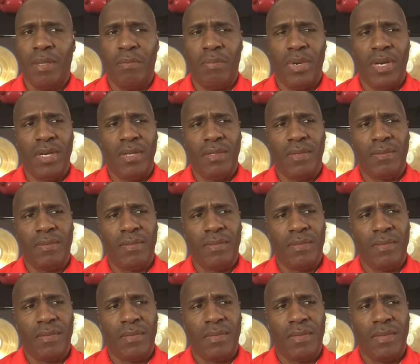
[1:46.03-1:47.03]
But
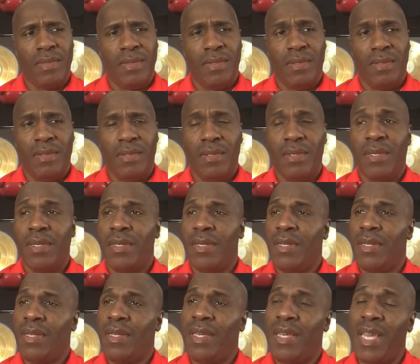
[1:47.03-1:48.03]

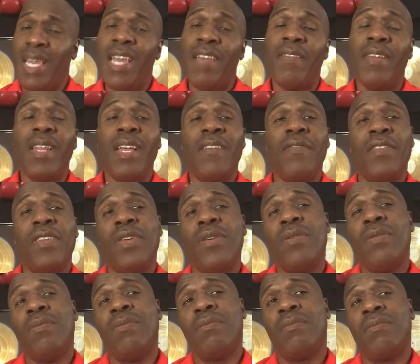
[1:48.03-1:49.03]
even if
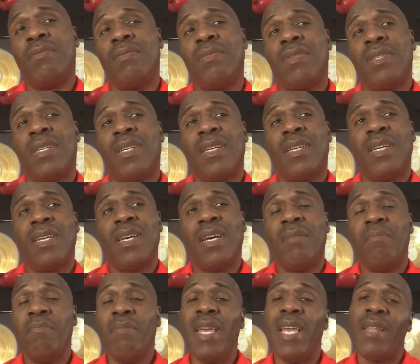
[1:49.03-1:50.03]
you
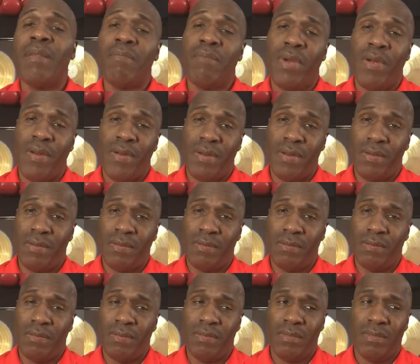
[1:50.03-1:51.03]
commit murder,
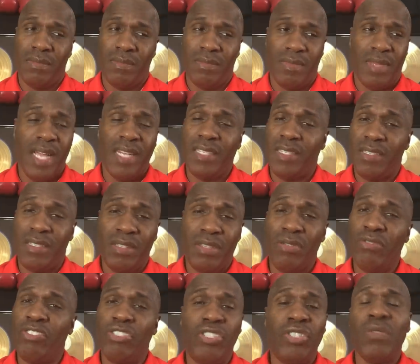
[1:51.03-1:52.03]
like
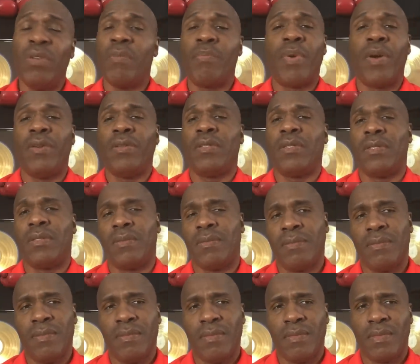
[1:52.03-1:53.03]
you shoot a person,
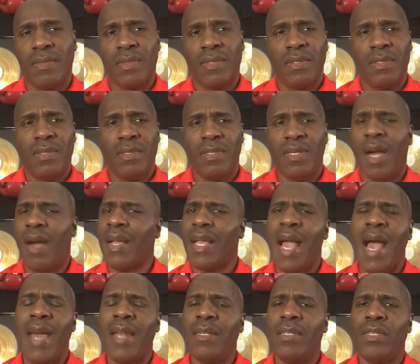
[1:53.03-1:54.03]
y'all
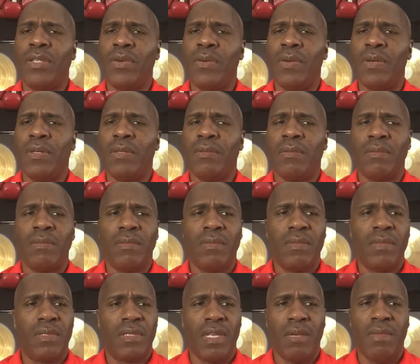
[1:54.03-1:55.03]
got into it
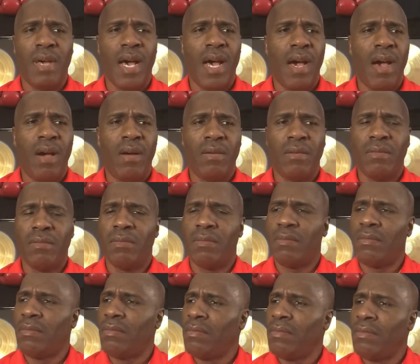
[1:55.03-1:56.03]
somehow,
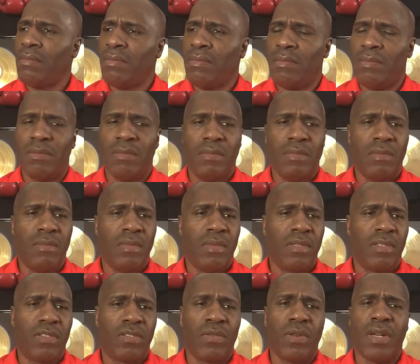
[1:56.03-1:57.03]

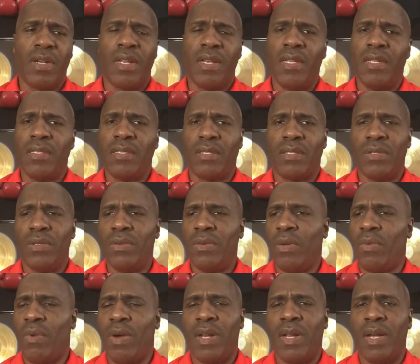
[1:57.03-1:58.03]
struggle ensued
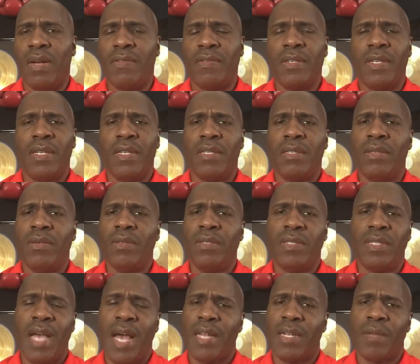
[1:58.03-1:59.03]
or whatever, and you
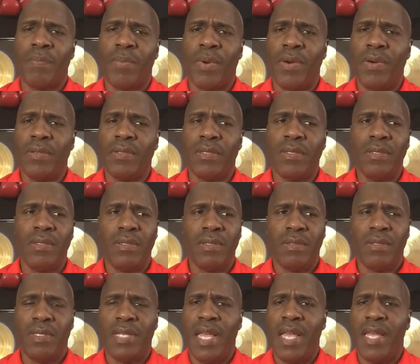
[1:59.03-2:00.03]
shot the person
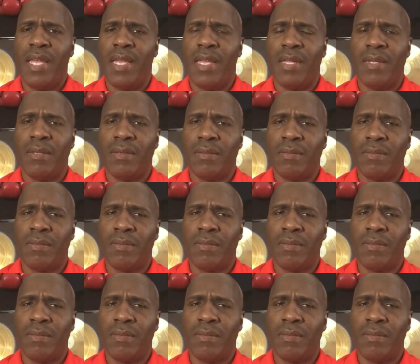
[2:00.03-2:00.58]
dead.